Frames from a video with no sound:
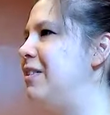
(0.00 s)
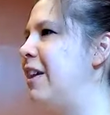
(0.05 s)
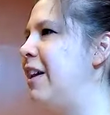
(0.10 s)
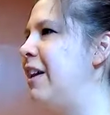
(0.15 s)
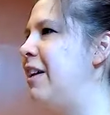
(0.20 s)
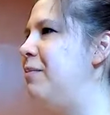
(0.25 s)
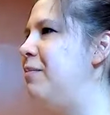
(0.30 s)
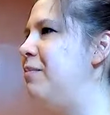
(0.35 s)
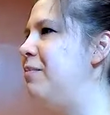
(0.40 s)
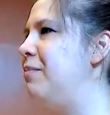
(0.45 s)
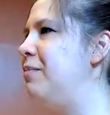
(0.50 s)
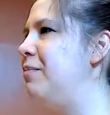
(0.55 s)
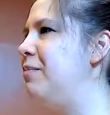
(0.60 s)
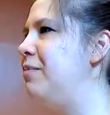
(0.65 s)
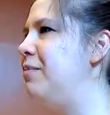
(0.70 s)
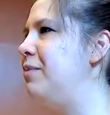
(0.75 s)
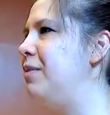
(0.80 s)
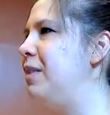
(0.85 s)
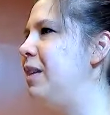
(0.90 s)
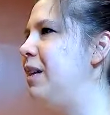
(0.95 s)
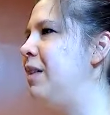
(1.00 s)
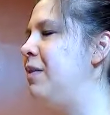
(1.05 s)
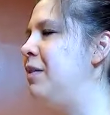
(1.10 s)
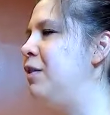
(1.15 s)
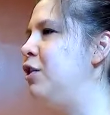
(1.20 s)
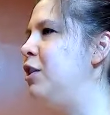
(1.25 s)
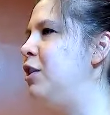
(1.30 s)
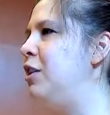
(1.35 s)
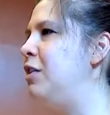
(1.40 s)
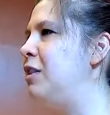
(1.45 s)
right? and
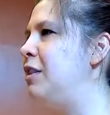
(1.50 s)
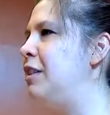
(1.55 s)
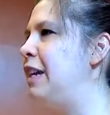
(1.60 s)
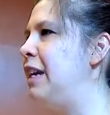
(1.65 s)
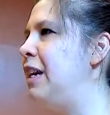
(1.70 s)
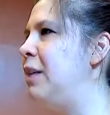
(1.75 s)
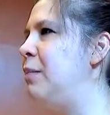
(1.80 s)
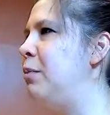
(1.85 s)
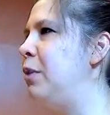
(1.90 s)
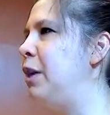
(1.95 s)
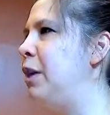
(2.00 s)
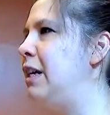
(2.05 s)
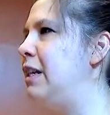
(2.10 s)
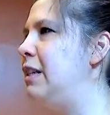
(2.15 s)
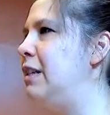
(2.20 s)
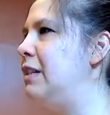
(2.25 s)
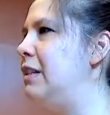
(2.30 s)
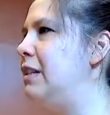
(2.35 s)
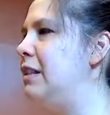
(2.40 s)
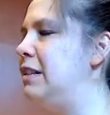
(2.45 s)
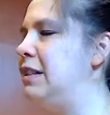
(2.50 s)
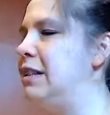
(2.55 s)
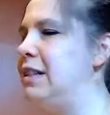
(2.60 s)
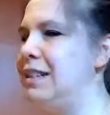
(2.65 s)
that she doesn't take breaks.